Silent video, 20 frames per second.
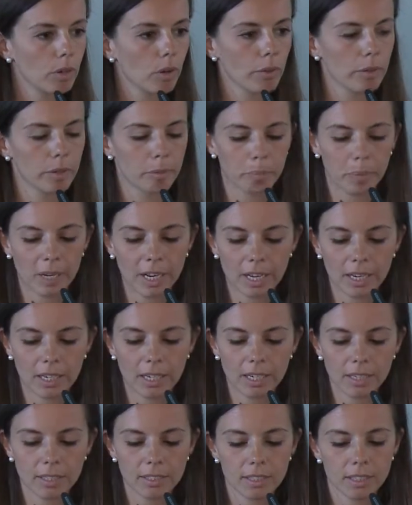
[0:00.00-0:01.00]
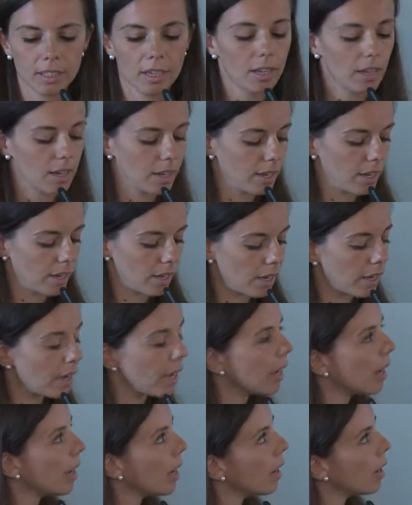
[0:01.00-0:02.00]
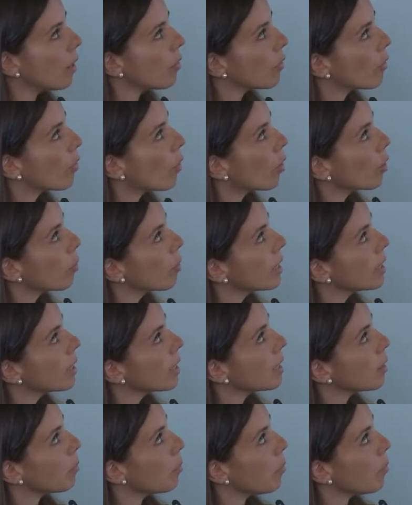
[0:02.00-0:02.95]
other platelets, forming the